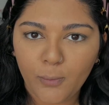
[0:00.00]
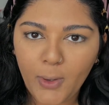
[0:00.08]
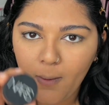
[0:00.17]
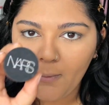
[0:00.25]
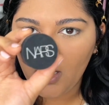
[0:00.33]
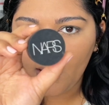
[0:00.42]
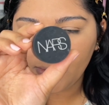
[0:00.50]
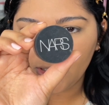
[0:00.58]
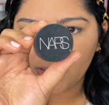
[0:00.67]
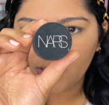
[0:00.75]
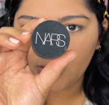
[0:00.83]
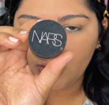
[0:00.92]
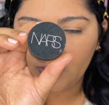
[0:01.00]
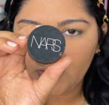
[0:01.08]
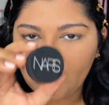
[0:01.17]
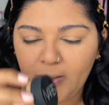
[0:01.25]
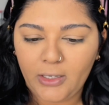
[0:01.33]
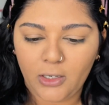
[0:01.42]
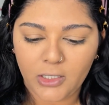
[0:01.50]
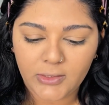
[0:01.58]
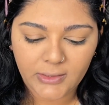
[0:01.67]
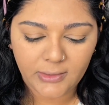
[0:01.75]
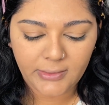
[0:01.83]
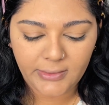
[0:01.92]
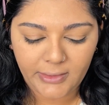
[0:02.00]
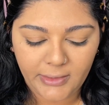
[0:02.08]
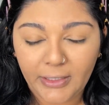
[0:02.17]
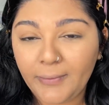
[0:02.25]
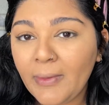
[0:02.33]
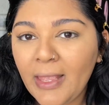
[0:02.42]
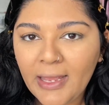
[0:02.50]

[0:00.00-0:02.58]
primer, I'm just going to use my NARS concealer.